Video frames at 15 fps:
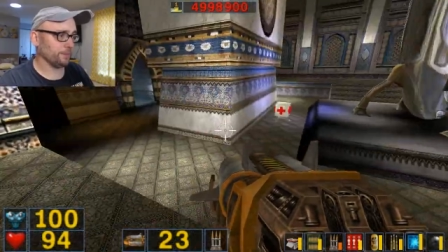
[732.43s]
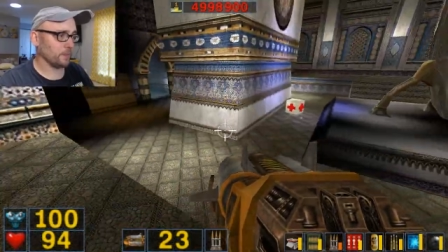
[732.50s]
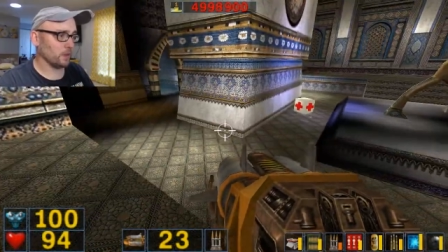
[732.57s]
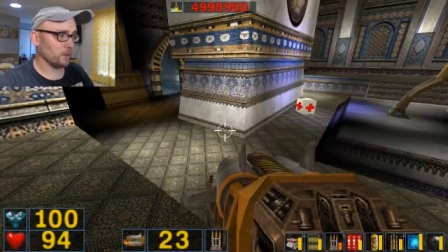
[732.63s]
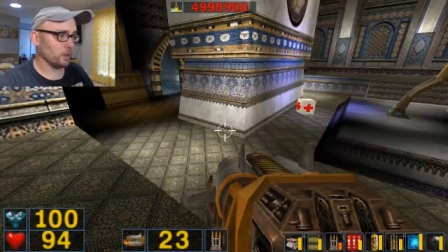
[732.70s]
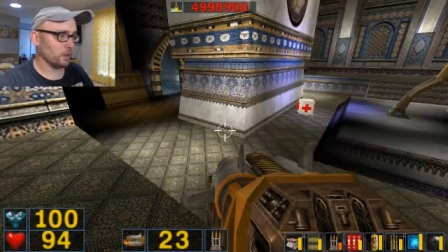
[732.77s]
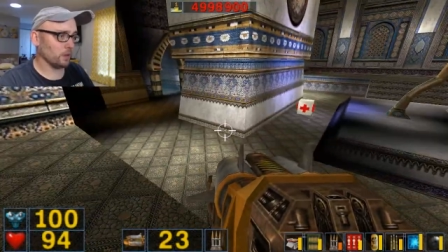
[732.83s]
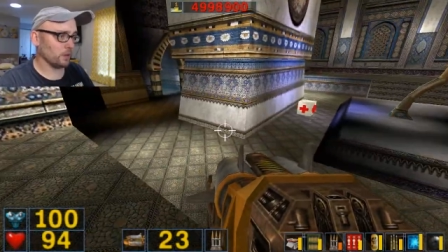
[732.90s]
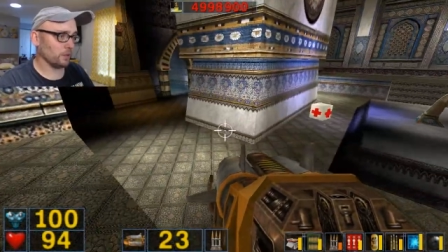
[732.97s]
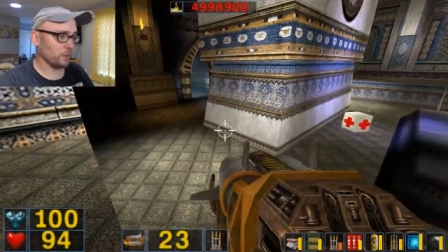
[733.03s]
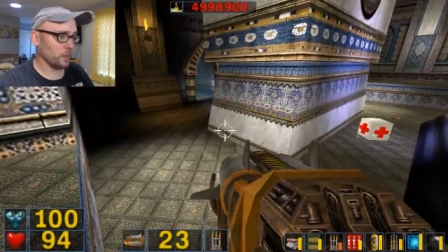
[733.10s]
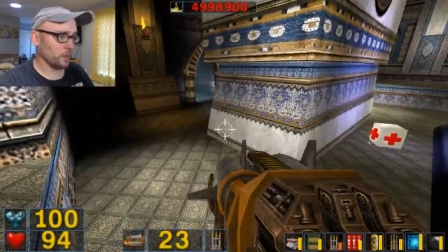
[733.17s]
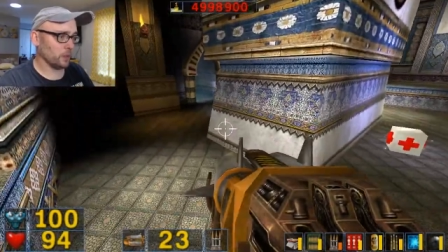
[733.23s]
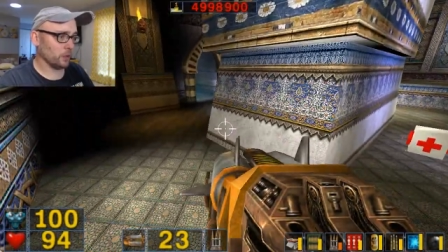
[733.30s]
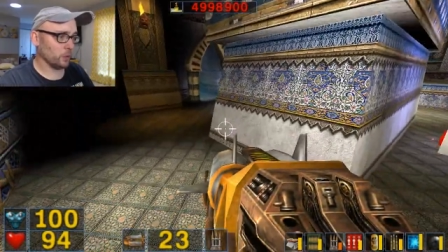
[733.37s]
Does hmm. not look
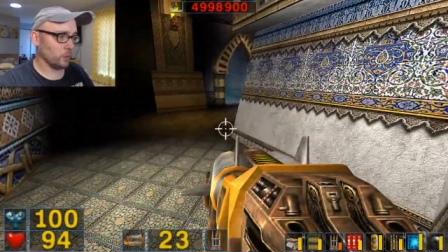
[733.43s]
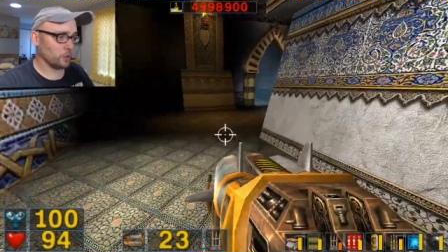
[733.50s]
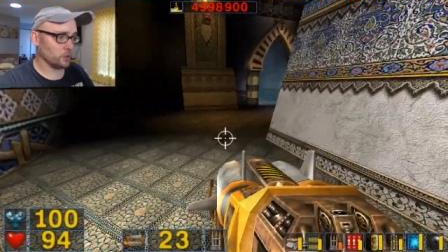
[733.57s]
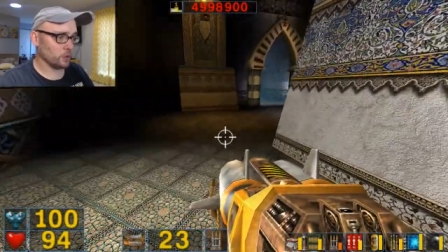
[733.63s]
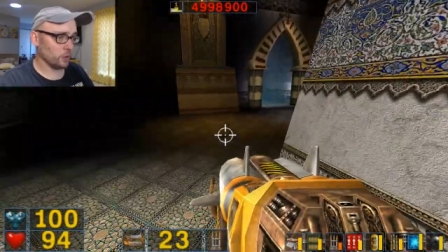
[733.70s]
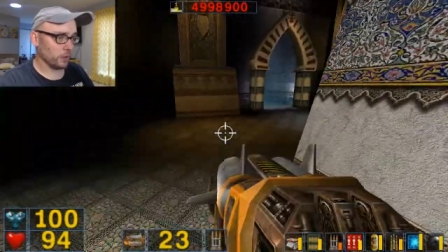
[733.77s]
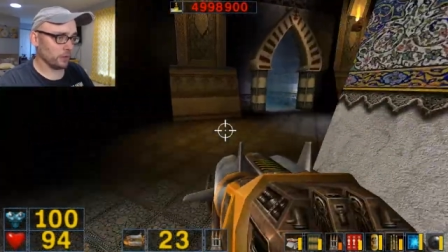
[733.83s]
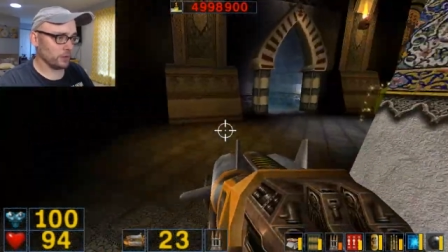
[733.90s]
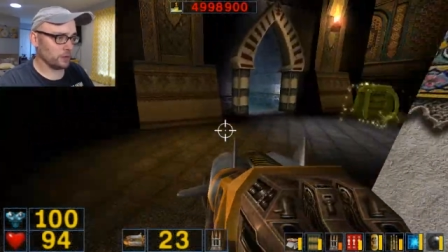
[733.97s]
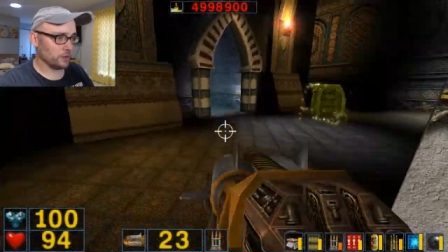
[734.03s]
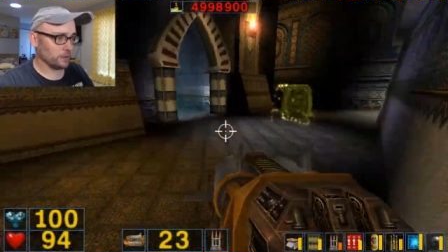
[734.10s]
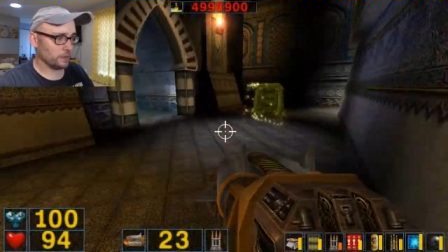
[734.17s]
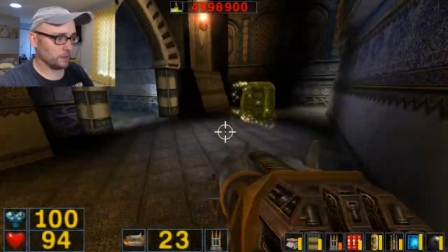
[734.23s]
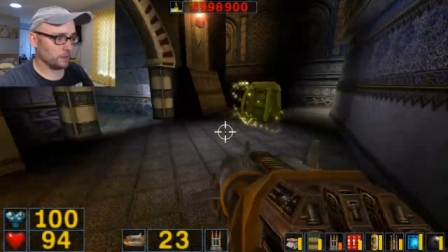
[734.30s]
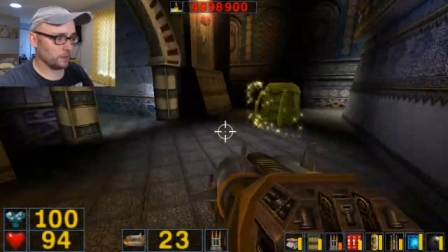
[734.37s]
familiar whatsoever.
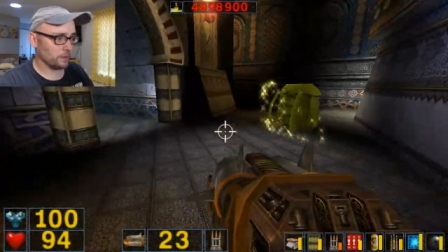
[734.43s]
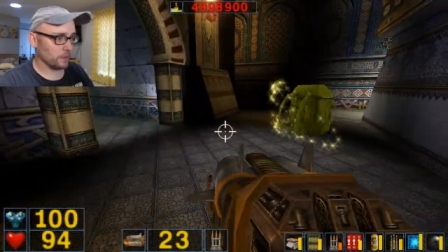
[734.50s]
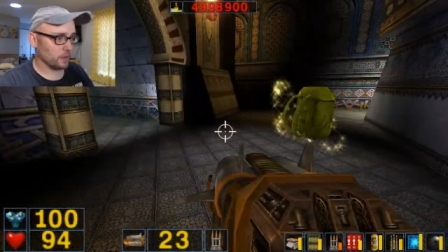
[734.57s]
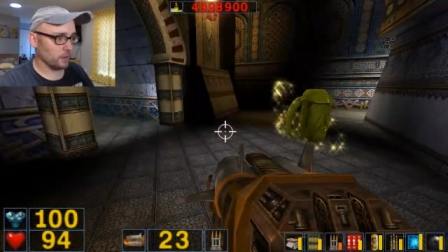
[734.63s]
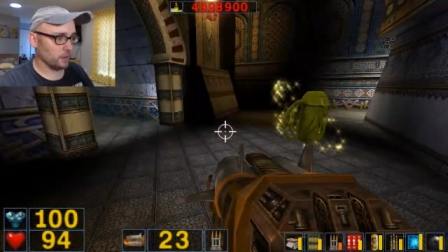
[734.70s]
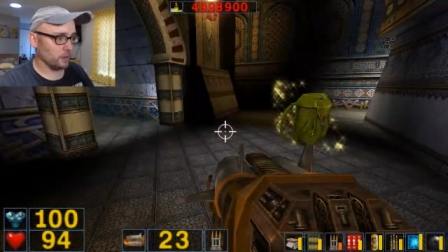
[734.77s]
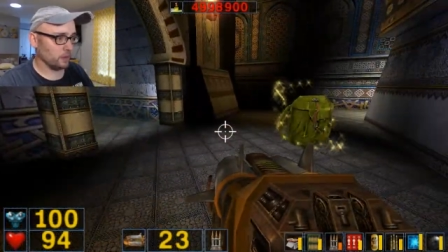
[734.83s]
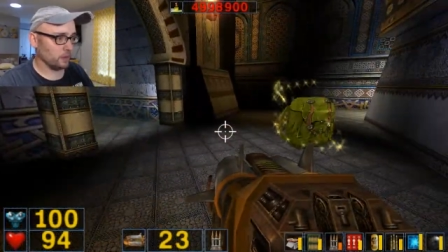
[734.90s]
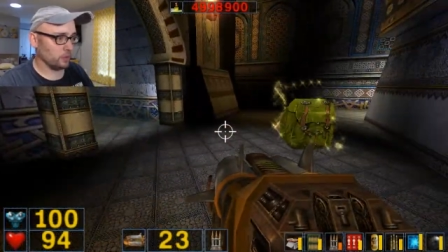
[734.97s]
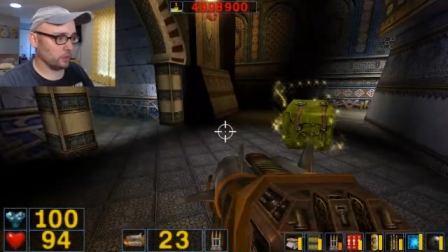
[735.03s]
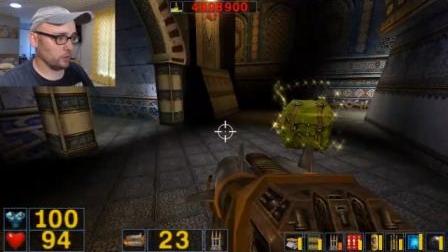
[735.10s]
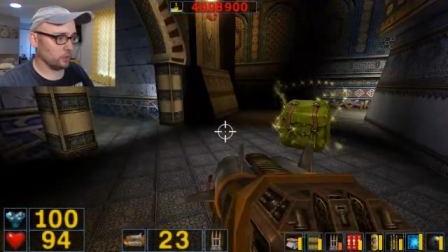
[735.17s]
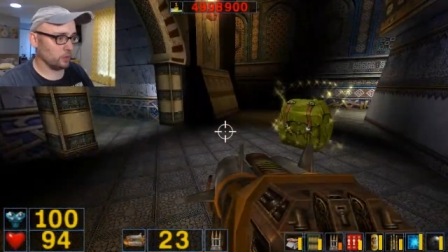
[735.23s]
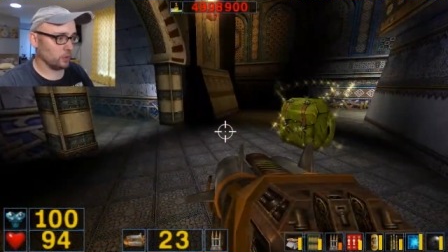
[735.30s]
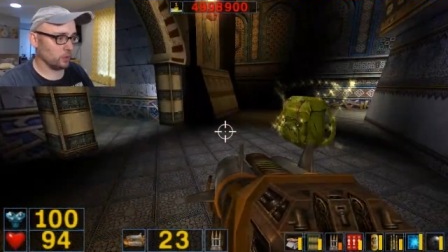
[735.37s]

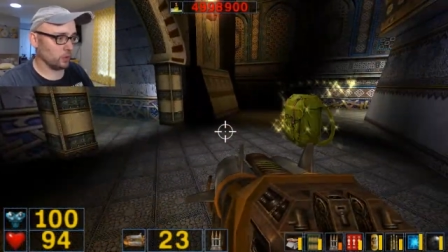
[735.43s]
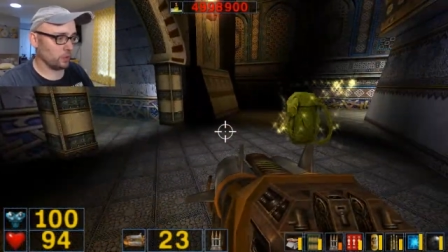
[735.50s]
Ooh,